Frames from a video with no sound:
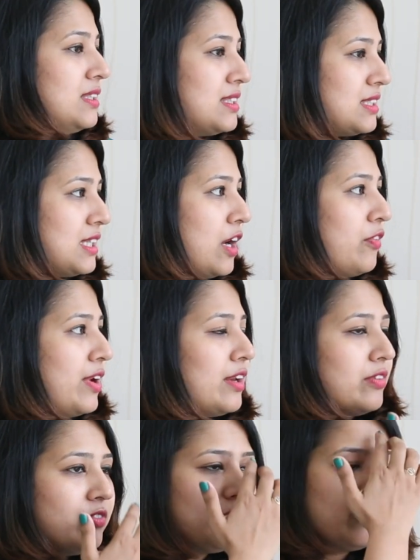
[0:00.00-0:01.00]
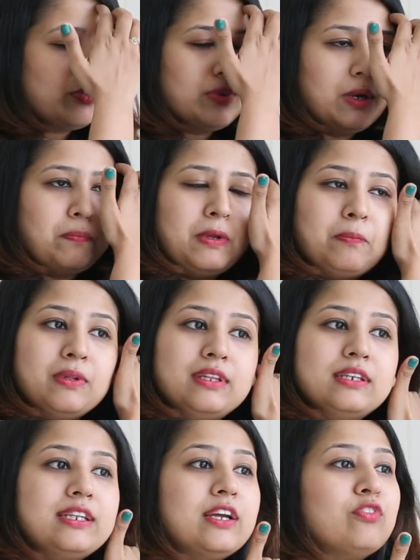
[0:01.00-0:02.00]
this is how when people,
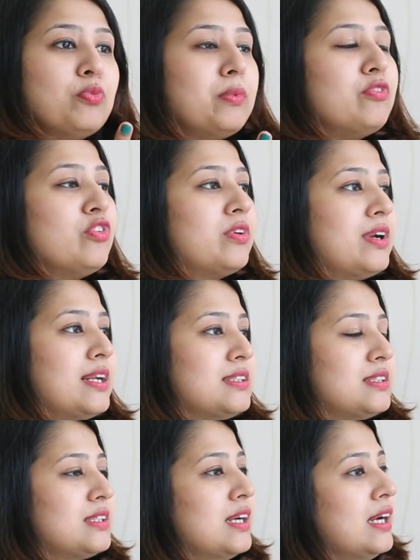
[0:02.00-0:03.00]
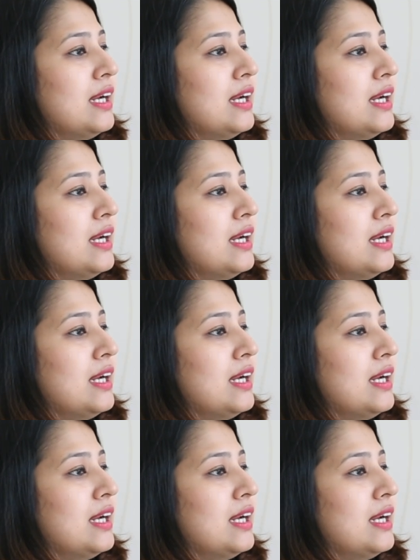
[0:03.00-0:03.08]
they take women for granted.